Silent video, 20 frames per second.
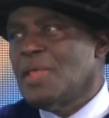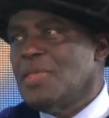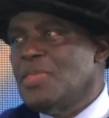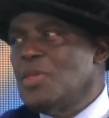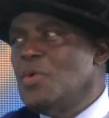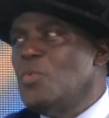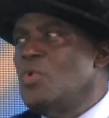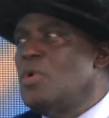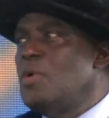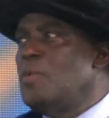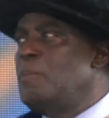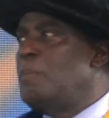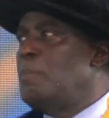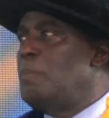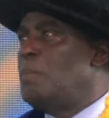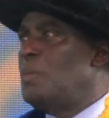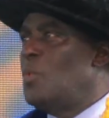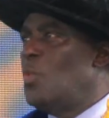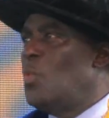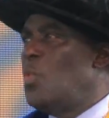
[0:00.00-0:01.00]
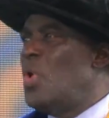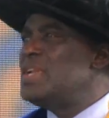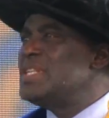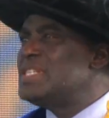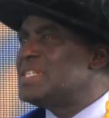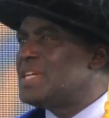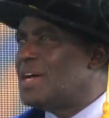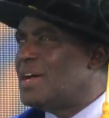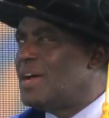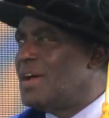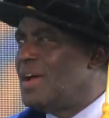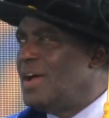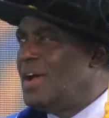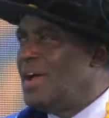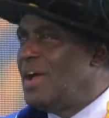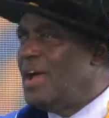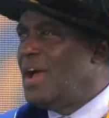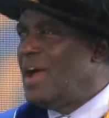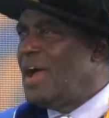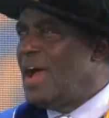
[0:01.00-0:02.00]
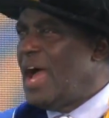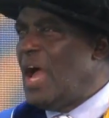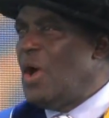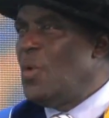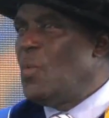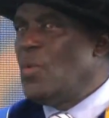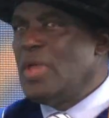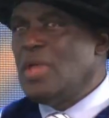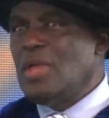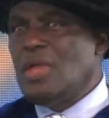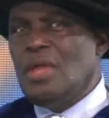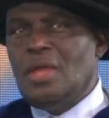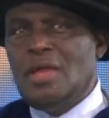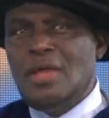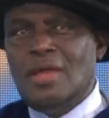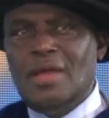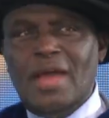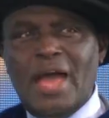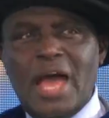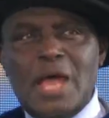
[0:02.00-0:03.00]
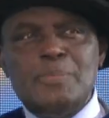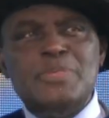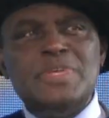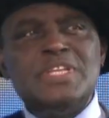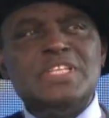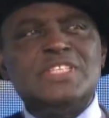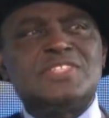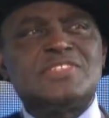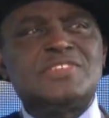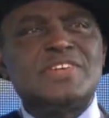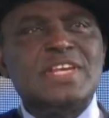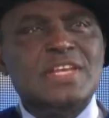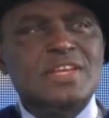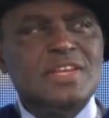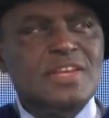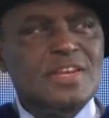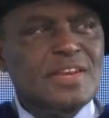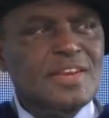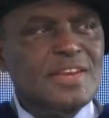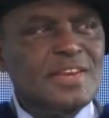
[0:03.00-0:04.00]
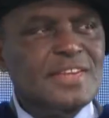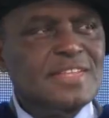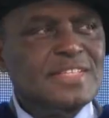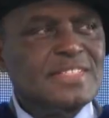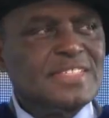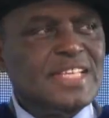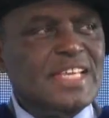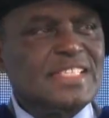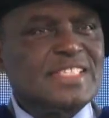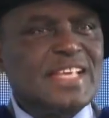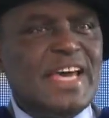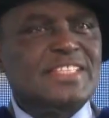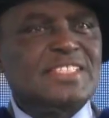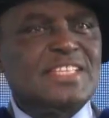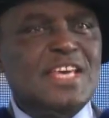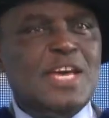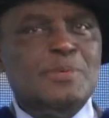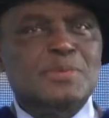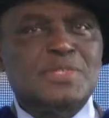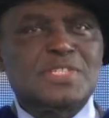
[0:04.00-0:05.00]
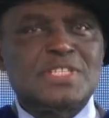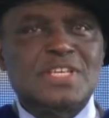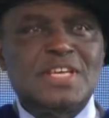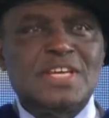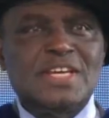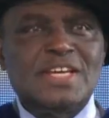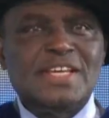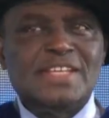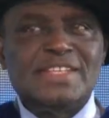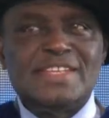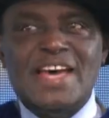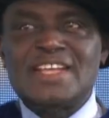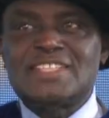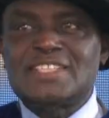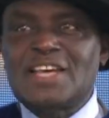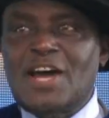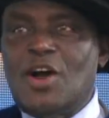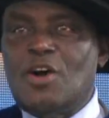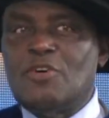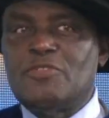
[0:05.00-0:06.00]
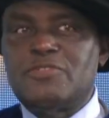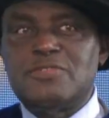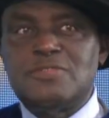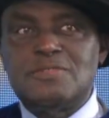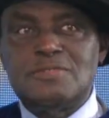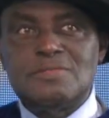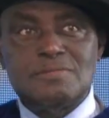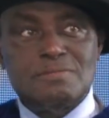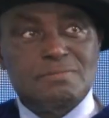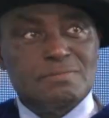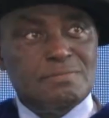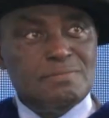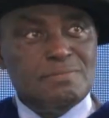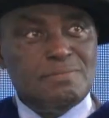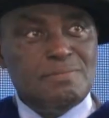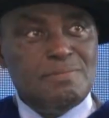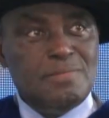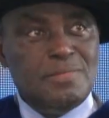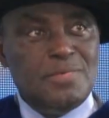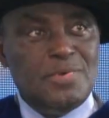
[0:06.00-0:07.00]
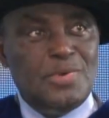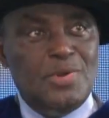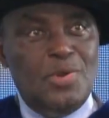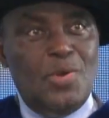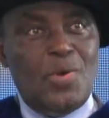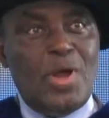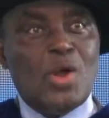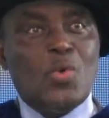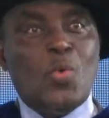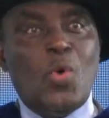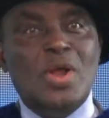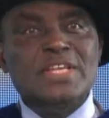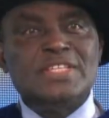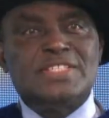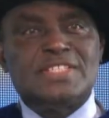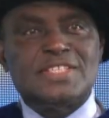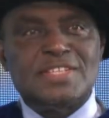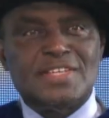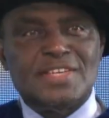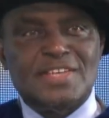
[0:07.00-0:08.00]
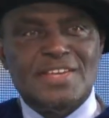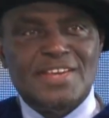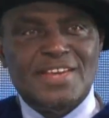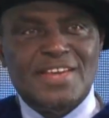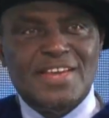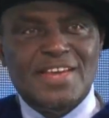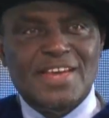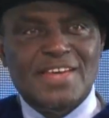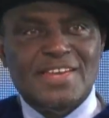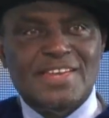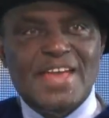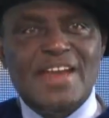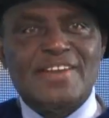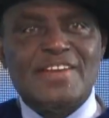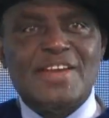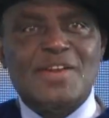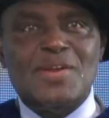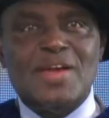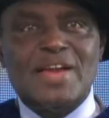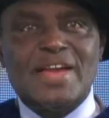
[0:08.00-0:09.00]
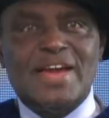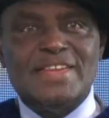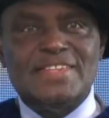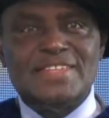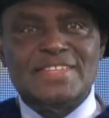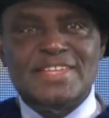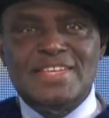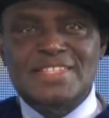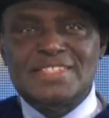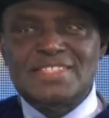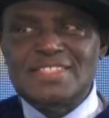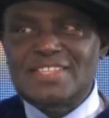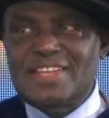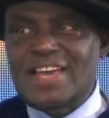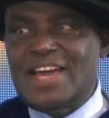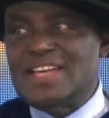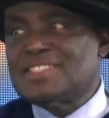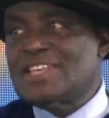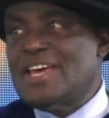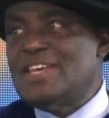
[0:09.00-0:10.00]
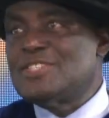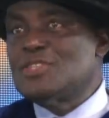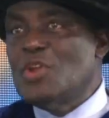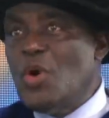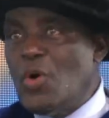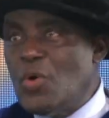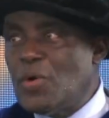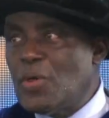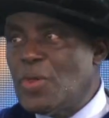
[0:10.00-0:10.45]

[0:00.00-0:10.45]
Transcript: You will wonder, are we administering test items that are of lower quality than regular candidates? The answer is no.